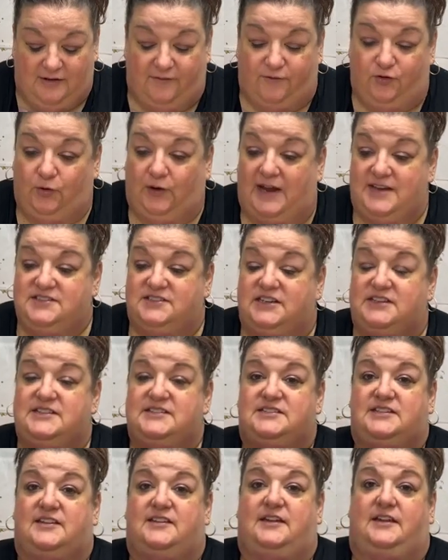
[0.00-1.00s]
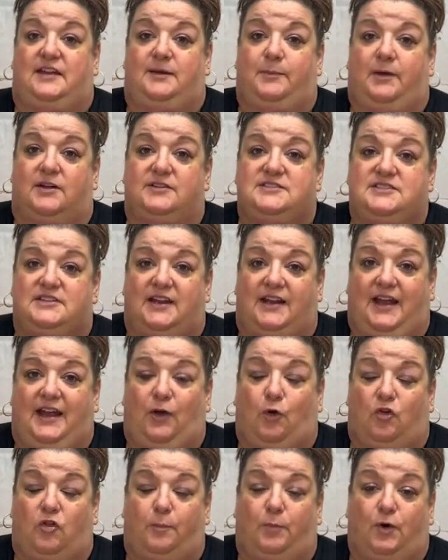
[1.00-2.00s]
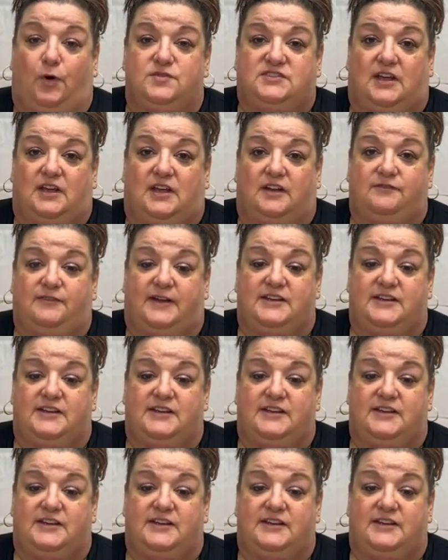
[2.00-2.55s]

If you guys didn't see the email today or the posts on